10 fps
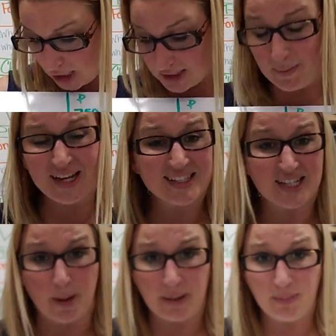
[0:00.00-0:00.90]
My
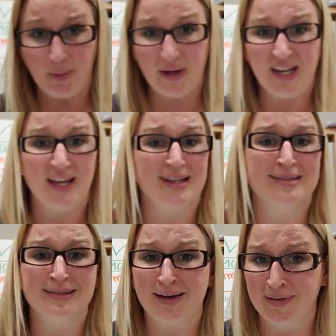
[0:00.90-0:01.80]
stopping point
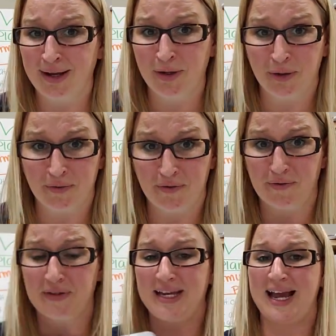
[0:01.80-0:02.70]
is
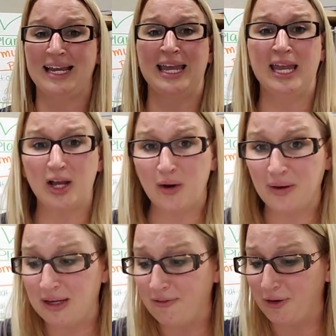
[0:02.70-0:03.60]
750. I can't go
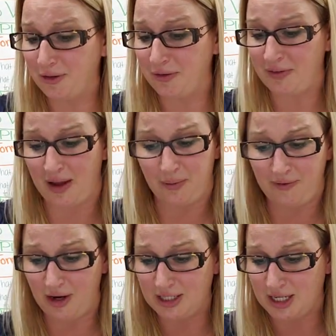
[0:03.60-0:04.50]
any further than that. We've
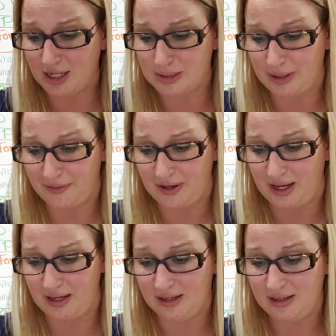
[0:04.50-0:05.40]
already talked about that.